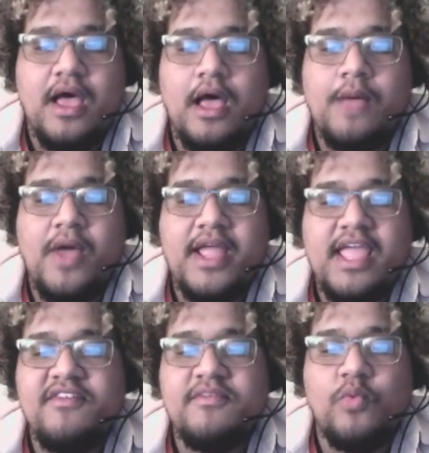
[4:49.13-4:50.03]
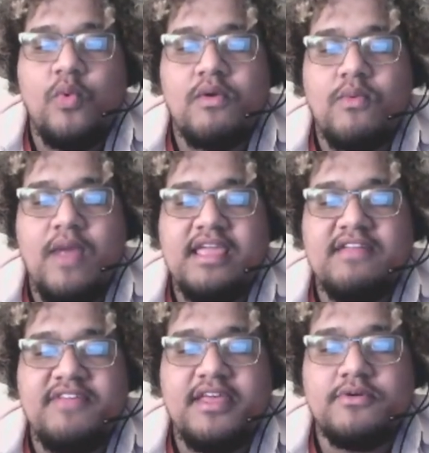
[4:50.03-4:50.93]
I gave him 1 rank in
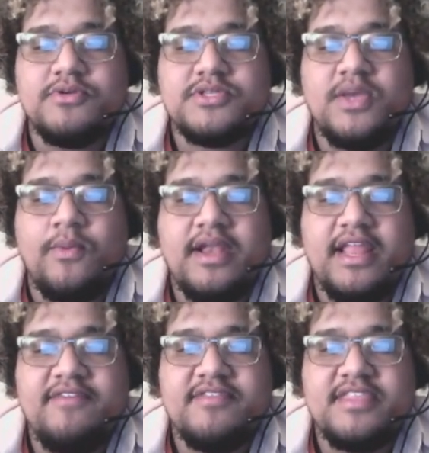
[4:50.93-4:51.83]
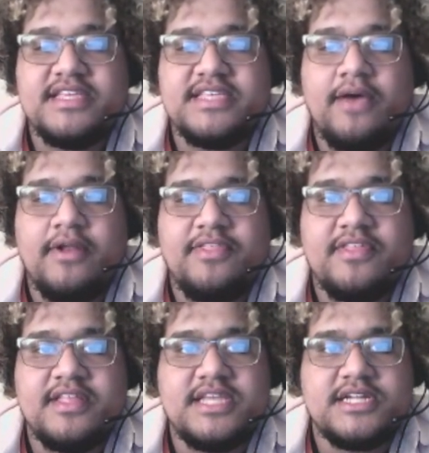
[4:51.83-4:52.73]
vehicles because I wanted to even things out. I think
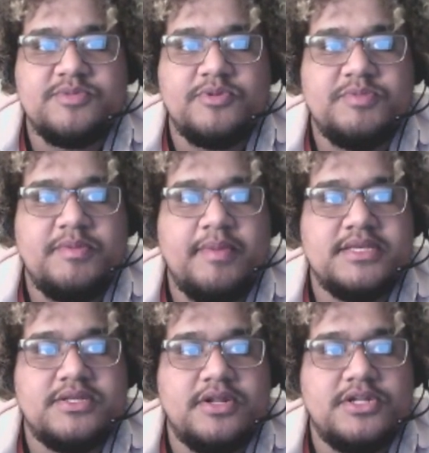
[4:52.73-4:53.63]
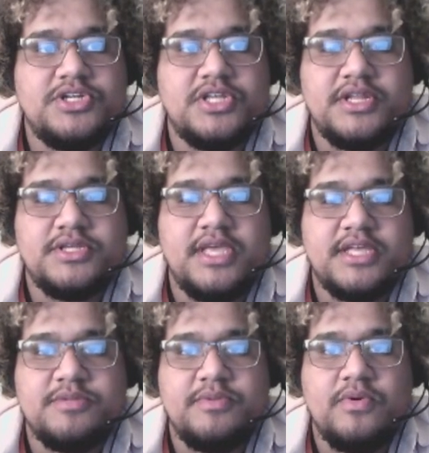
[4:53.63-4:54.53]
that's actually supposed to be based on agility, so yeah,
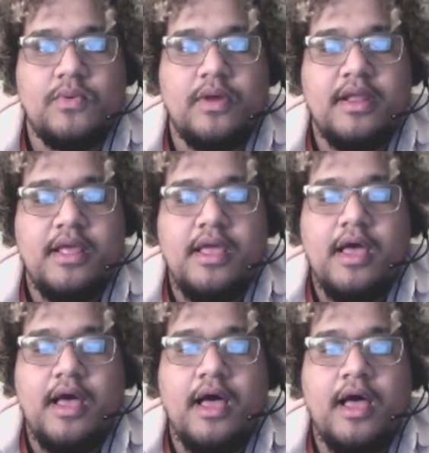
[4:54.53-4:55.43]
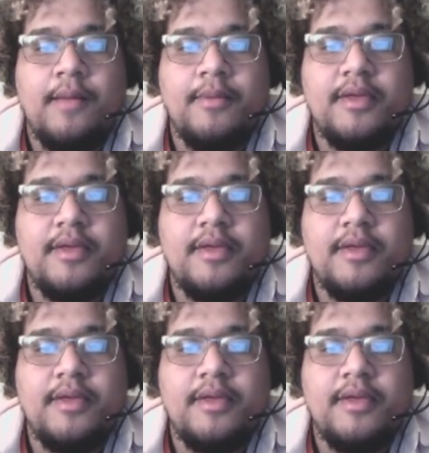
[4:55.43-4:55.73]
it should be 1.